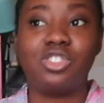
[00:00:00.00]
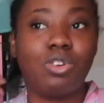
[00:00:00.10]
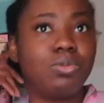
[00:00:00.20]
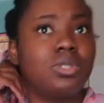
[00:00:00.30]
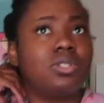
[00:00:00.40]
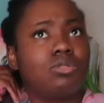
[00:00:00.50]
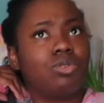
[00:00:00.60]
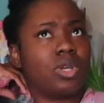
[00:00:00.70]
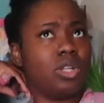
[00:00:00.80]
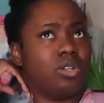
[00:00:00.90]
stopped
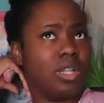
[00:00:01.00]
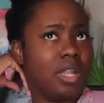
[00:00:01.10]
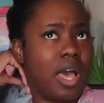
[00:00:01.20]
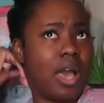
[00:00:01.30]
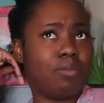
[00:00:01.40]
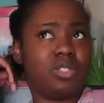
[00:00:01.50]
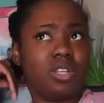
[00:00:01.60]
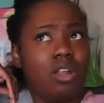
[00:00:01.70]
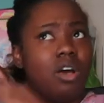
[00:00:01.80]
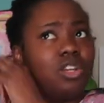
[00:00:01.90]
talking on the
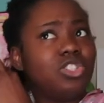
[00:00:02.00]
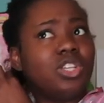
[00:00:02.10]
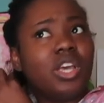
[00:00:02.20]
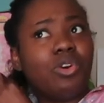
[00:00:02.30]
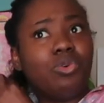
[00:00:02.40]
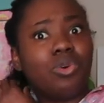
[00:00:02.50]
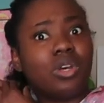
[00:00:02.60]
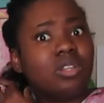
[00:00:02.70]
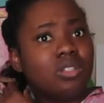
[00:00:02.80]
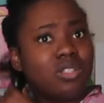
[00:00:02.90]
apps last year
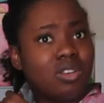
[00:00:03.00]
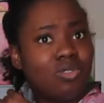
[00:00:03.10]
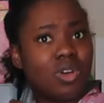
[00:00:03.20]
August, and